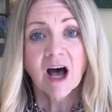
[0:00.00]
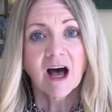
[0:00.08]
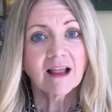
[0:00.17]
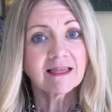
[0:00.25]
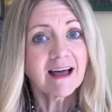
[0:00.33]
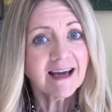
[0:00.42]

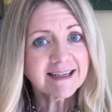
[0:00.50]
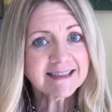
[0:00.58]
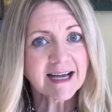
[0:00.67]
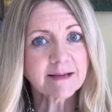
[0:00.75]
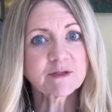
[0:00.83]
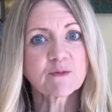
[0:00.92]
A lot of
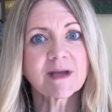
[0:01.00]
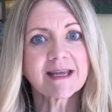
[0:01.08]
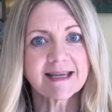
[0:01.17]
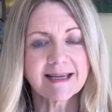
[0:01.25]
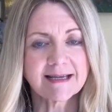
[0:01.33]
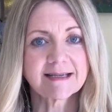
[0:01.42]
times we
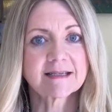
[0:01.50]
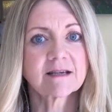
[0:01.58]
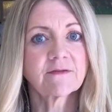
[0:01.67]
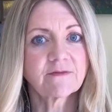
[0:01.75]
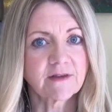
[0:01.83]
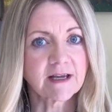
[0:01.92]
eat to
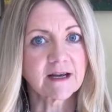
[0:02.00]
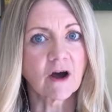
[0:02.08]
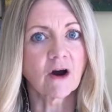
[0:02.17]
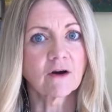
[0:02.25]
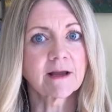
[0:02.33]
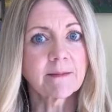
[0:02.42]
feed
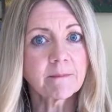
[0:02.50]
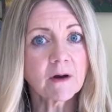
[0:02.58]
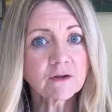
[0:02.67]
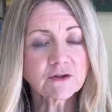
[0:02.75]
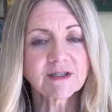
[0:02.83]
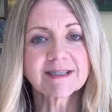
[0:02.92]
our
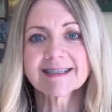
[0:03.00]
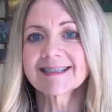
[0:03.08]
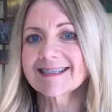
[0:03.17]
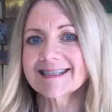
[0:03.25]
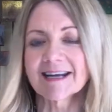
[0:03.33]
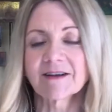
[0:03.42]
emotions
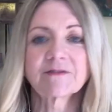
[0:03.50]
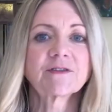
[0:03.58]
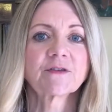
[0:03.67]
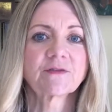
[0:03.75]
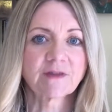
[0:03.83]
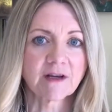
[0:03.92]
instead of to
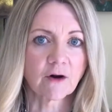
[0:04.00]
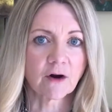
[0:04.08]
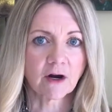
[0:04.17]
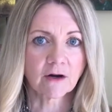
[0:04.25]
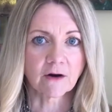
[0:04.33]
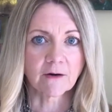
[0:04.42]
feed our
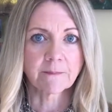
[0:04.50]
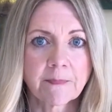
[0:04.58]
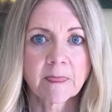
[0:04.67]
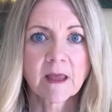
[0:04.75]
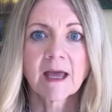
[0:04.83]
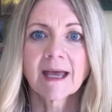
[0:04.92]
hunger.
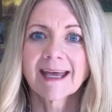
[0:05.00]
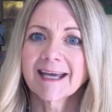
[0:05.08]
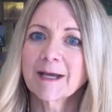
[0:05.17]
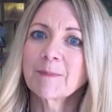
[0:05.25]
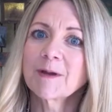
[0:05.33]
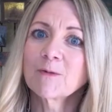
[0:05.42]
It
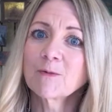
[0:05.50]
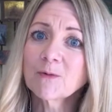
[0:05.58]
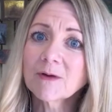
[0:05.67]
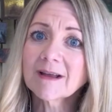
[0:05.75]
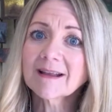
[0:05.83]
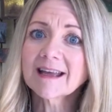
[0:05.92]
can be
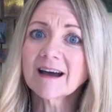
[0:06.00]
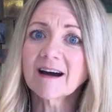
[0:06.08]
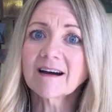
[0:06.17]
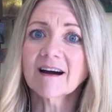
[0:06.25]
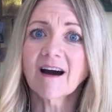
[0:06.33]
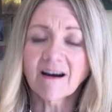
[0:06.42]
really
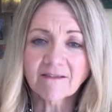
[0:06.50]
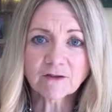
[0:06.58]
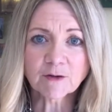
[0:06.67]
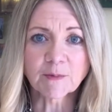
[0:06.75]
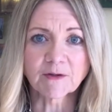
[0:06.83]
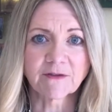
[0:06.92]

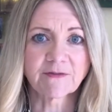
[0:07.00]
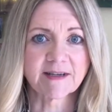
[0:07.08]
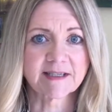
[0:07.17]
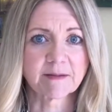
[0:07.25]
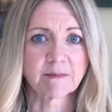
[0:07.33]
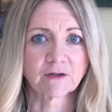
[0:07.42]
uncomfortable to
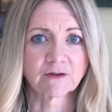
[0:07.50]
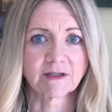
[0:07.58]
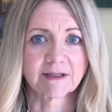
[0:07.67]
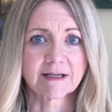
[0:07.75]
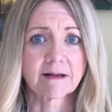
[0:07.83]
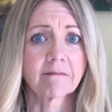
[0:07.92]
face
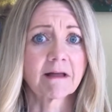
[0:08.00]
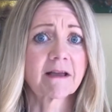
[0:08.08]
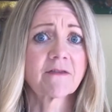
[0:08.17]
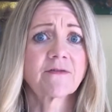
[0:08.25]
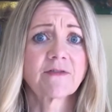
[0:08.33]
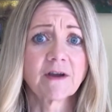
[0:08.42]
emotions like
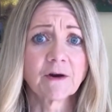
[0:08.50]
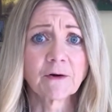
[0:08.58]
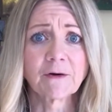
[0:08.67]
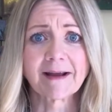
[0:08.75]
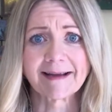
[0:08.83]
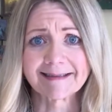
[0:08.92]

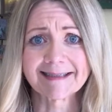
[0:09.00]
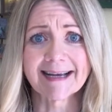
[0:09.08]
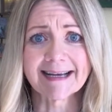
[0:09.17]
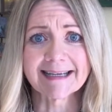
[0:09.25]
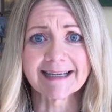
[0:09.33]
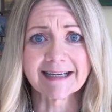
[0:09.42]
fear,
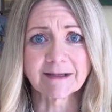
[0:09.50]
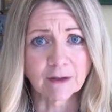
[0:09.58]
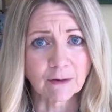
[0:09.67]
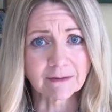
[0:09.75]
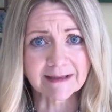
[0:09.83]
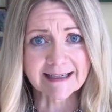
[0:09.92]
anxiety,
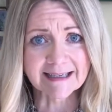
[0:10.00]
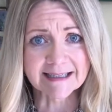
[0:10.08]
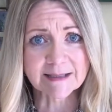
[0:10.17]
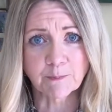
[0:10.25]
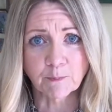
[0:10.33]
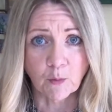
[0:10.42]

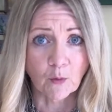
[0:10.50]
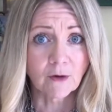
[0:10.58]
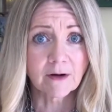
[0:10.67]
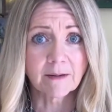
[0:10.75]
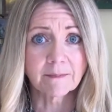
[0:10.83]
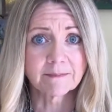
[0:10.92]
loneliness,
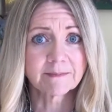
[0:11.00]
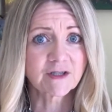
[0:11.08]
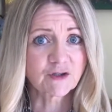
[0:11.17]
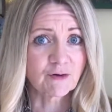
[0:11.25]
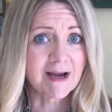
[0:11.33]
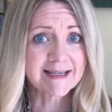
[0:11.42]
boredom,
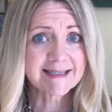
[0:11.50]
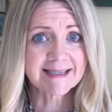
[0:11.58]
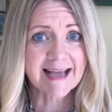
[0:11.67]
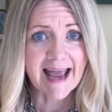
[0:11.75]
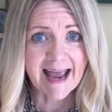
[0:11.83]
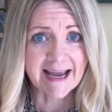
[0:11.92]
stress,
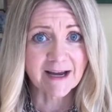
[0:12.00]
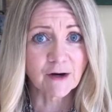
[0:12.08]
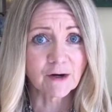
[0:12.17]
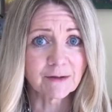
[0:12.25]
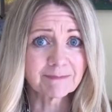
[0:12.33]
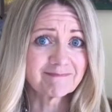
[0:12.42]

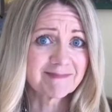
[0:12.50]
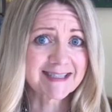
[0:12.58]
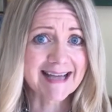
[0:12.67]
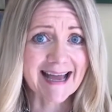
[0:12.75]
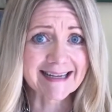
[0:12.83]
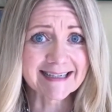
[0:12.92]
anger,
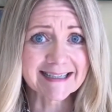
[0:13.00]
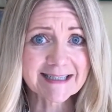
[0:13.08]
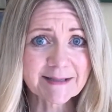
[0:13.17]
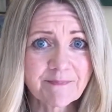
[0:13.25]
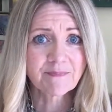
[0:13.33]
sadness.